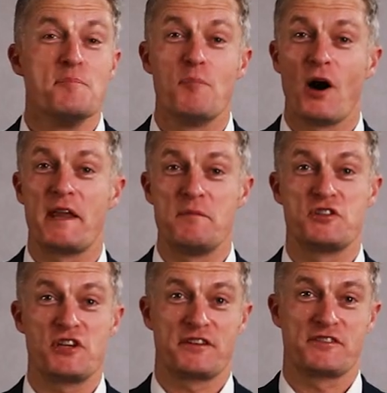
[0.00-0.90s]
My name
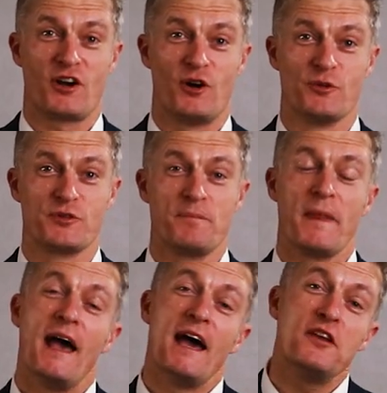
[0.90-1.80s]
is Jess Coles,
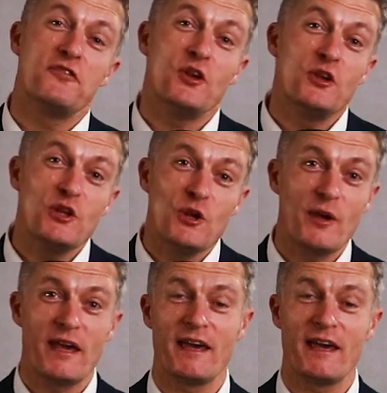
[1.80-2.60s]
and if you're new